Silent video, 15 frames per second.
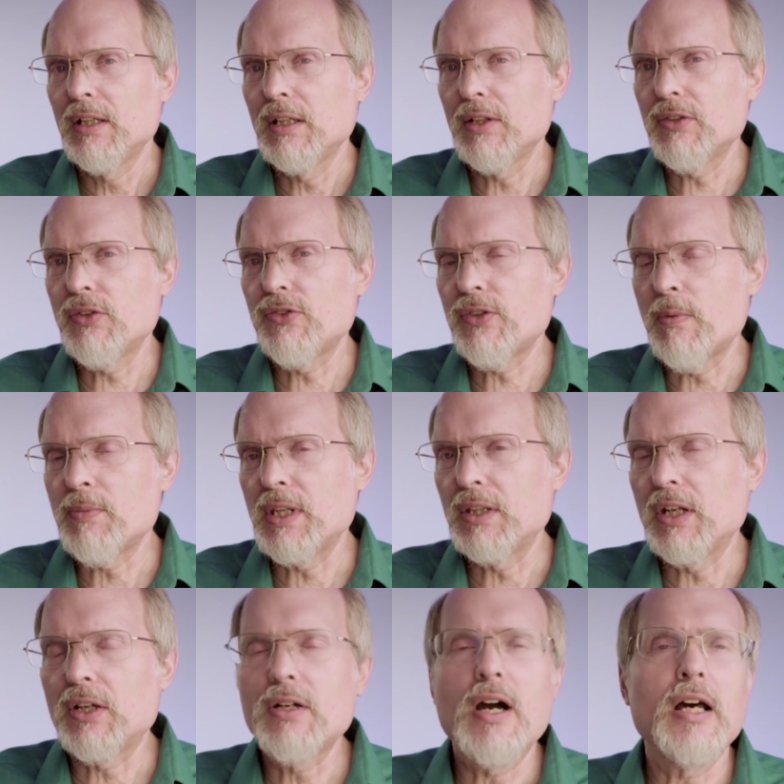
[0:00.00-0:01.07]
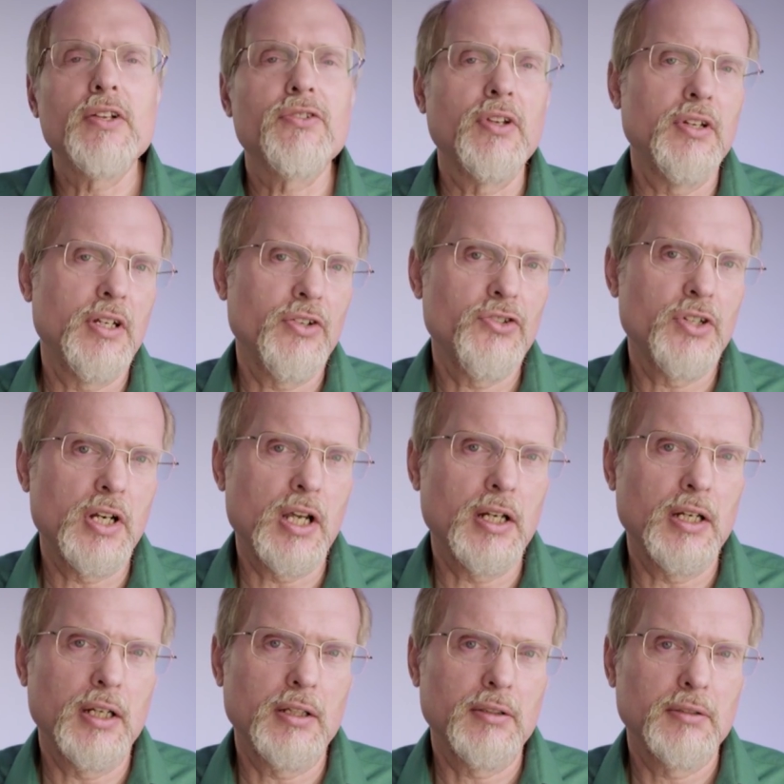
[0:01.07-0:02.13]
This is something that God is
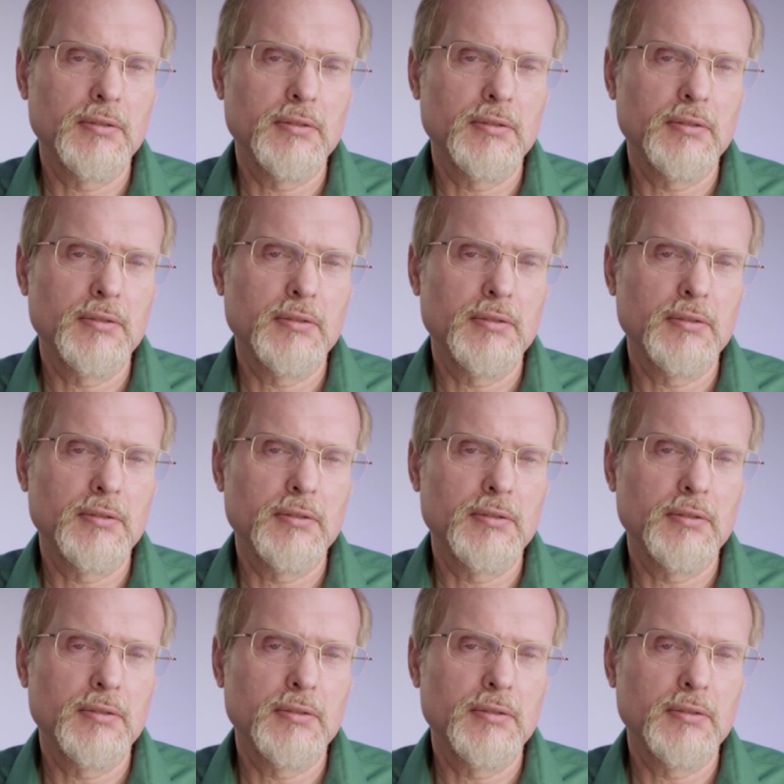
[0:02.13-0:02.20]
initiating.